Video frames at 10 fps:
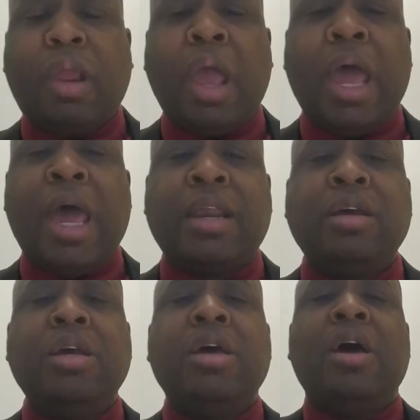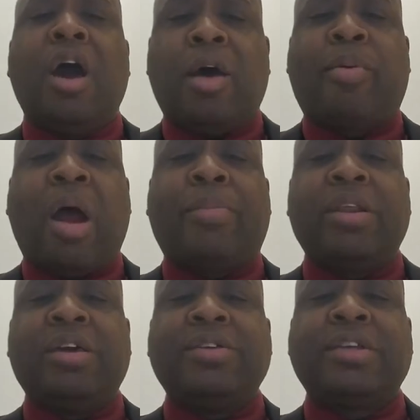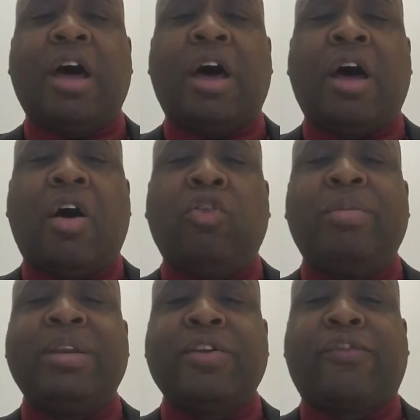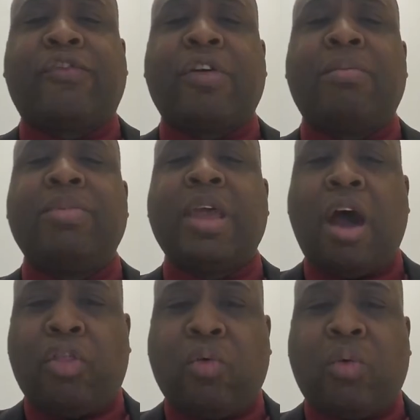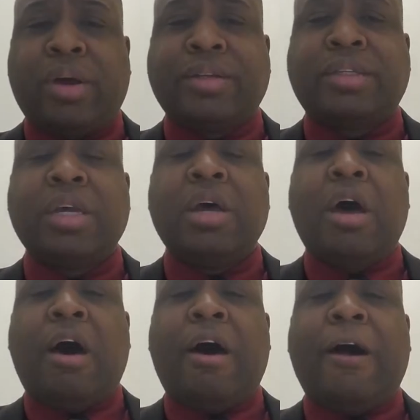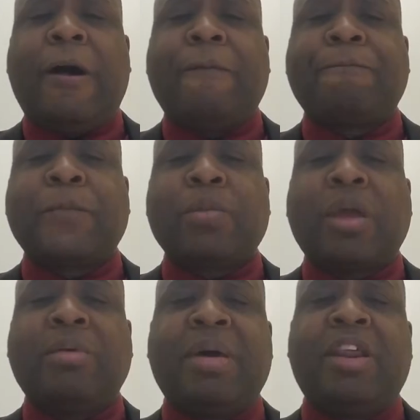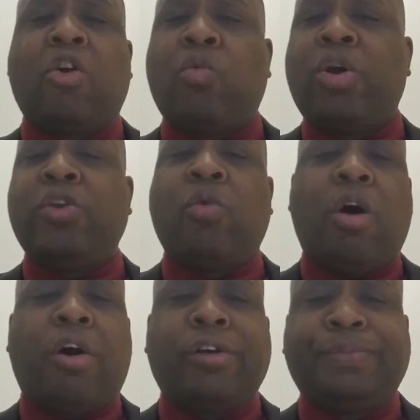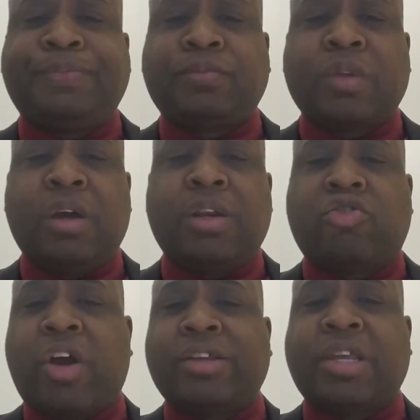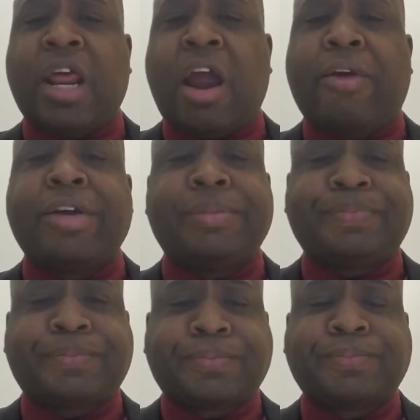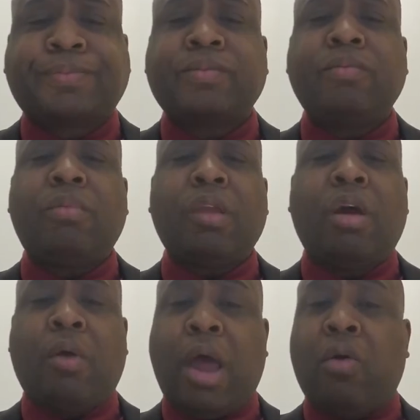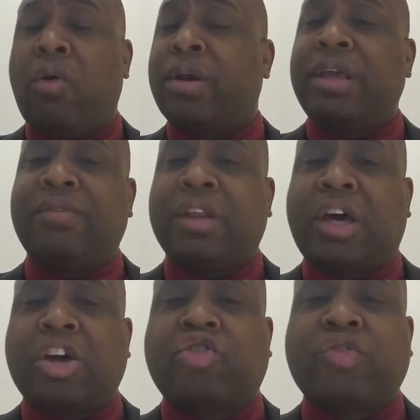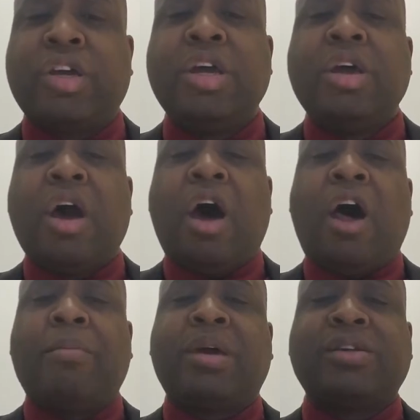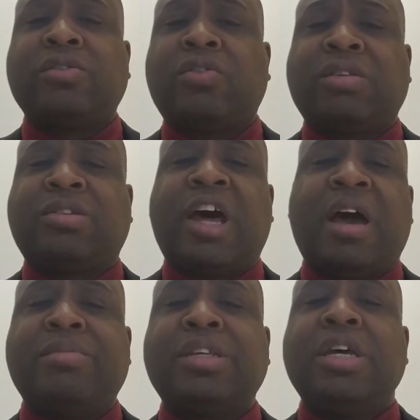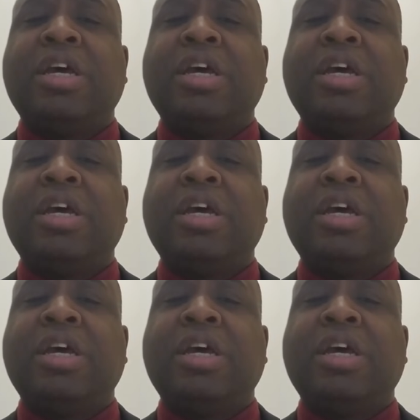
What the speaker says: And HUD properties are a little bit different from the other ones, depending on where you are in the tri-state area. All right, or even in the country, because sometimes